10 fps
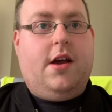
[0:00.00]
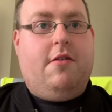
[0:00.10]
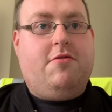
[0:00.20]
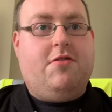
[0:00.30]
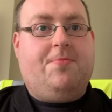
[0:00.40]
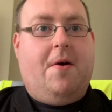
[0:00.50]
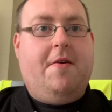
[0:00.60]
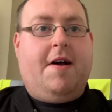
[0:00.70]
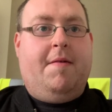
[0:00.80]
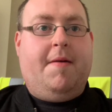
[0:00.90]
just
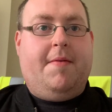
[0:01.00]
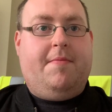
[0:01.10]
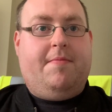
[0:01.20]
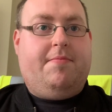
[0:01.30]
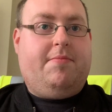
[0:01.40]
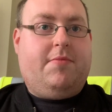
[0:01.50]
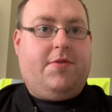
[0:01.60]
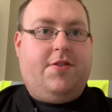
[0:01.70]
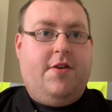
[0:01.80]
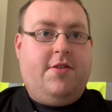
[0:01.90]
woke up
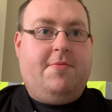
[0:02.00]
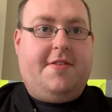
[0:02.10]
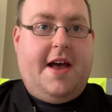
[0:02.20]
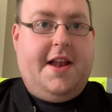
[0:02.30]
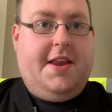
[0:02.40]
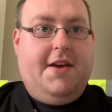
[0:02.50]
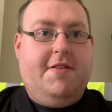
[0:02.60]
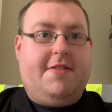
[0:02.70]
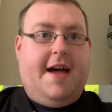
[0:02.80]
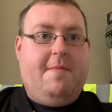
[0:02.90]
to the sad
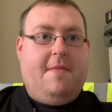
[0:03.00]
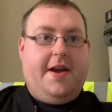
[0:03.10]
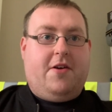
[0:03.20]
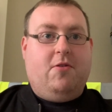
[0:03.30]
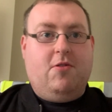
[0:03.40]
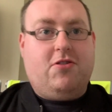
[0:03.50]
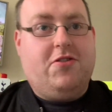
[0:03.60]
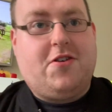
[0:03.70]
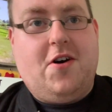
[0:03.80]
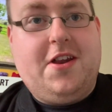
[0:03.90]
news that my
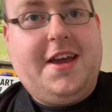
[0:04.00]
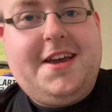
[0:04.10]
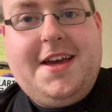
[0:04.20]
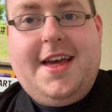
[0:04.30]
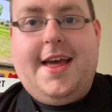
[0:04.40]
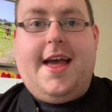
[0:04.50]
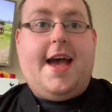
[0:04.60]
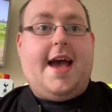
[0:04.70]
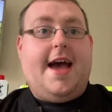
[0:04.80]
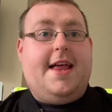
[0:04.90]
gorgeous colleague
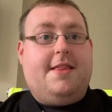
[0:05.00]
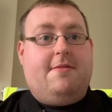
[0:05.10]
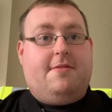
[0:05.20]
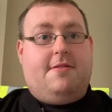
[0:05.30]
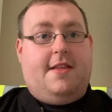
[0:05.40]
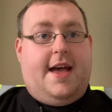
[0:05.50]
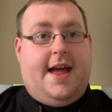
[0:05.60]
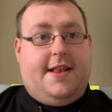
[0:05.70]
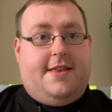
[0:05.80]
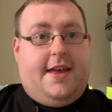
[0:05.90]
and
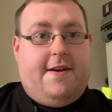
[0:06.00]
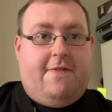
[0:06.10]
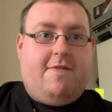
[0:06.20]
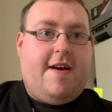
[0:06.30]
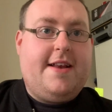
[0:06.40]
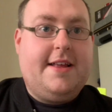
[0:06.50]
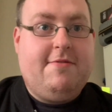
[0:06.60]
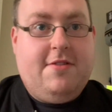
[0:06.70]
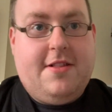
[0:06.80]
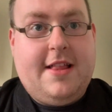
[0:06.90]
dear friend
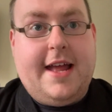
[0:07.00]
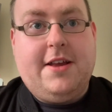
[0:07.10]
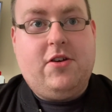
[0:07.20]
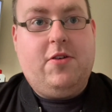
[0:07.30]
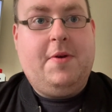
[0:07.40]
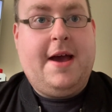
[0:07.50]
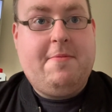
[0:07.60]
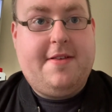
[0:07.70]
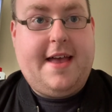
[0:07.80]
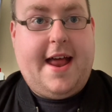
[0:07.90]
Len Goodman
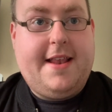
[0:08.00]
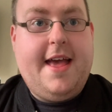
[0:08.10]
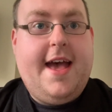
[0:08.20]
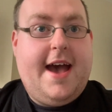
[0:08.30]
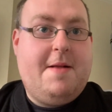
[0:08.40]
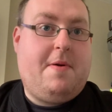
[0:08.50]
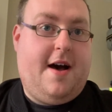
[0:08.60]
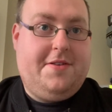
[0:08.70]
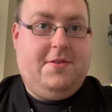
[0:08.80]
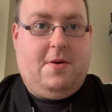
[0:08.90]
had
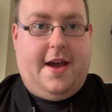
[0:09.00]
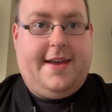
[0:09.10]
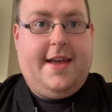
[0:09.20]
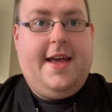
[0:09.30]
passed away.